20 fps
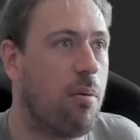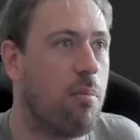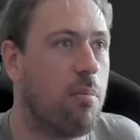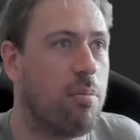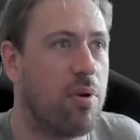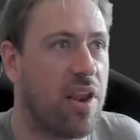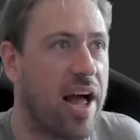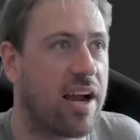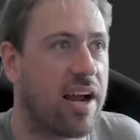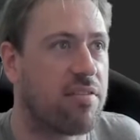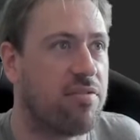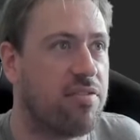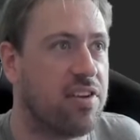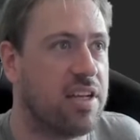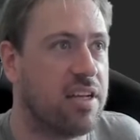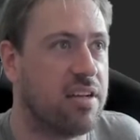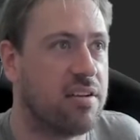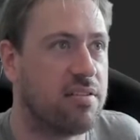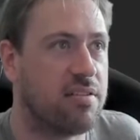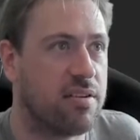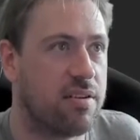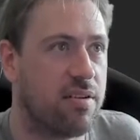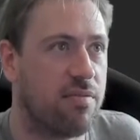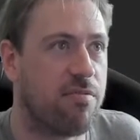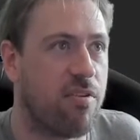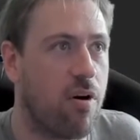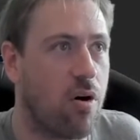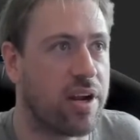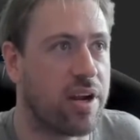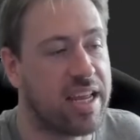black for the
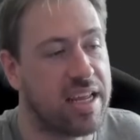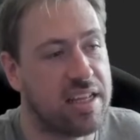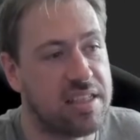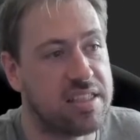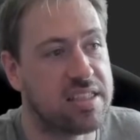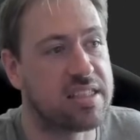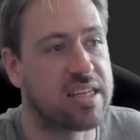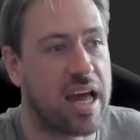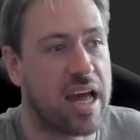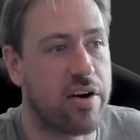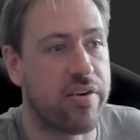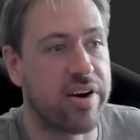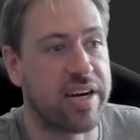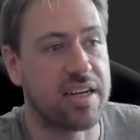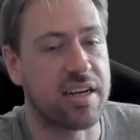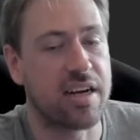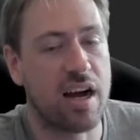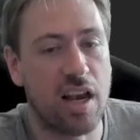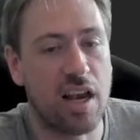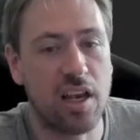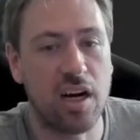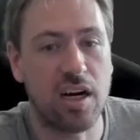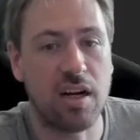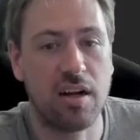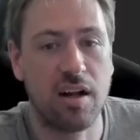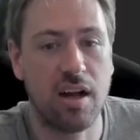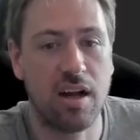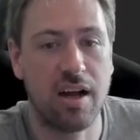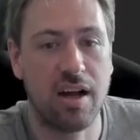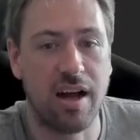fog in scattering color,
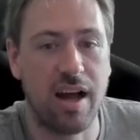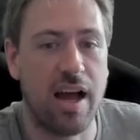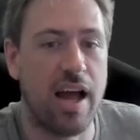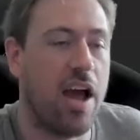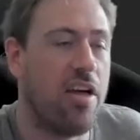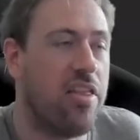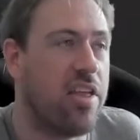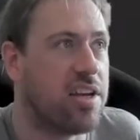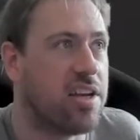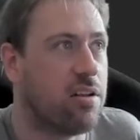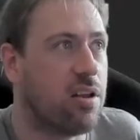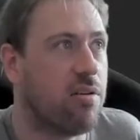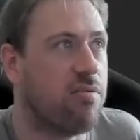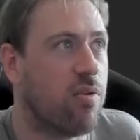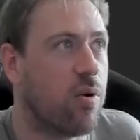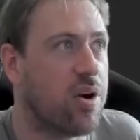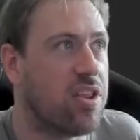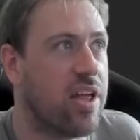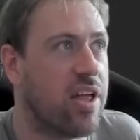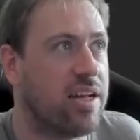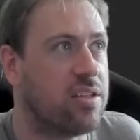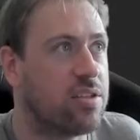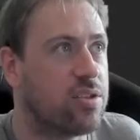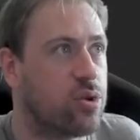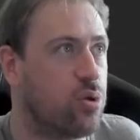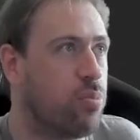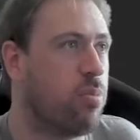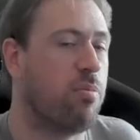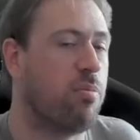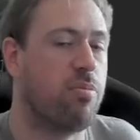and then you'll avoid that
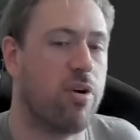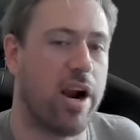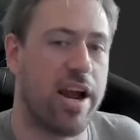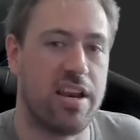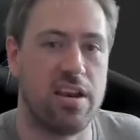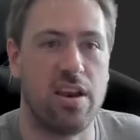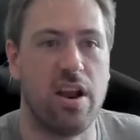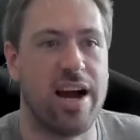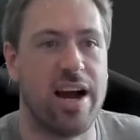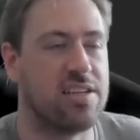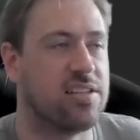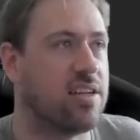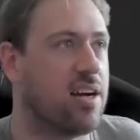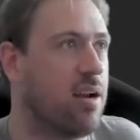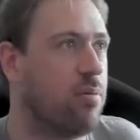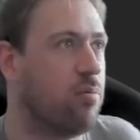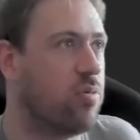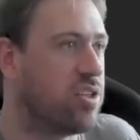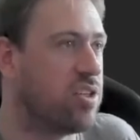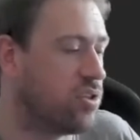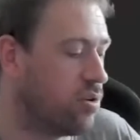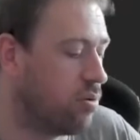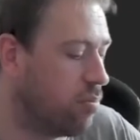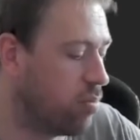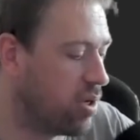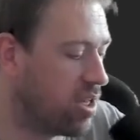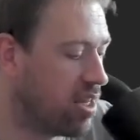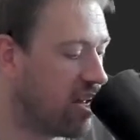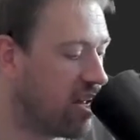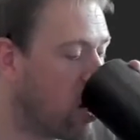super bright nighttime, which
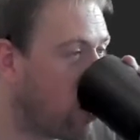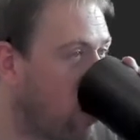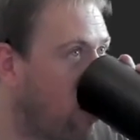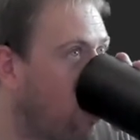shouldn't be there.